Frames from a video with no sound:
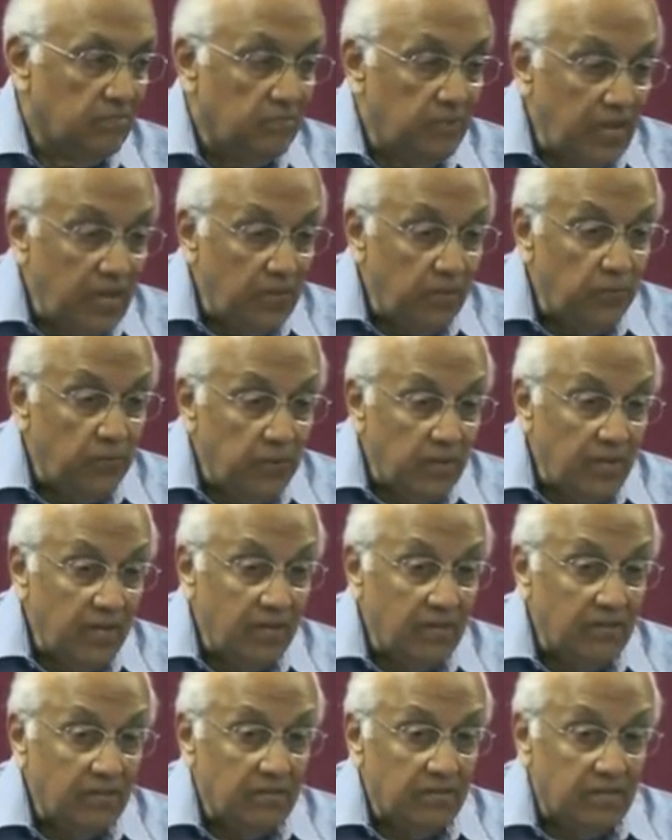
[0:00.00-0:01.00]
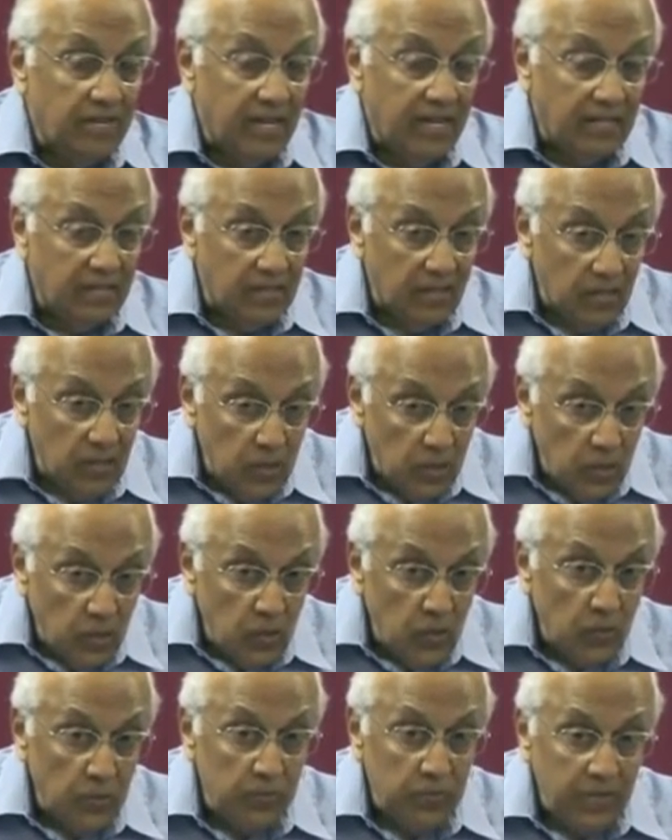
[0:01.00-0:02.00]
Be willing to take the
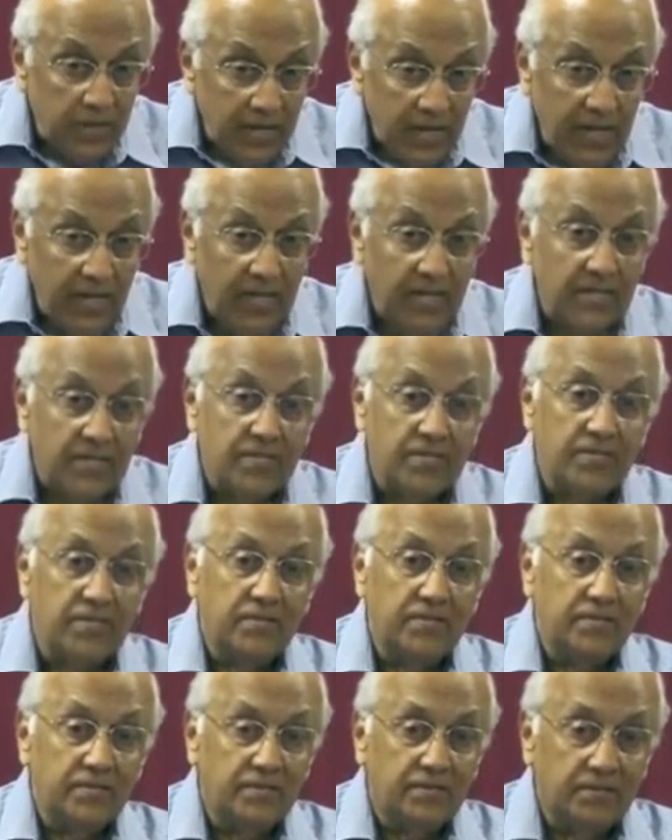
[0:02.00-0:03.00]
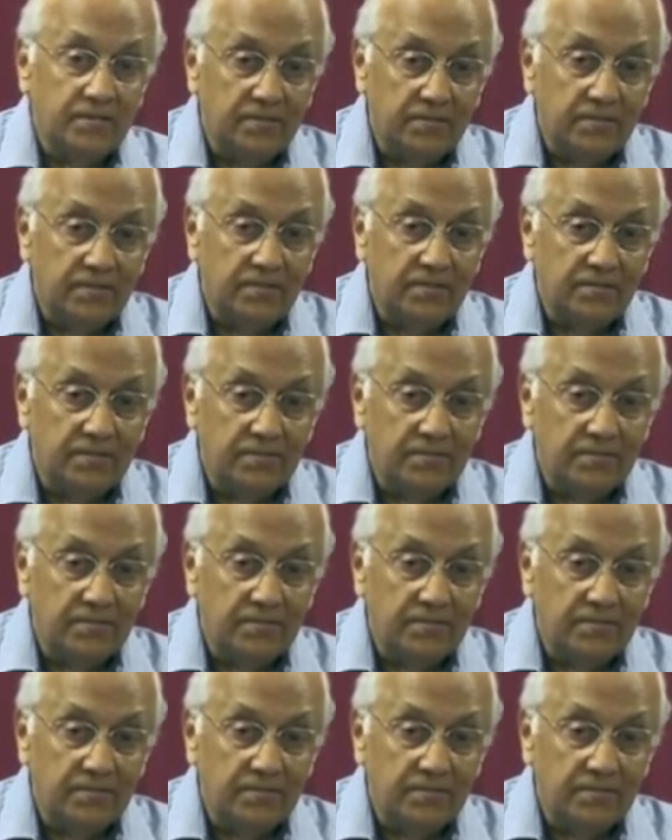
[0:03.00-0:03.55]
low place.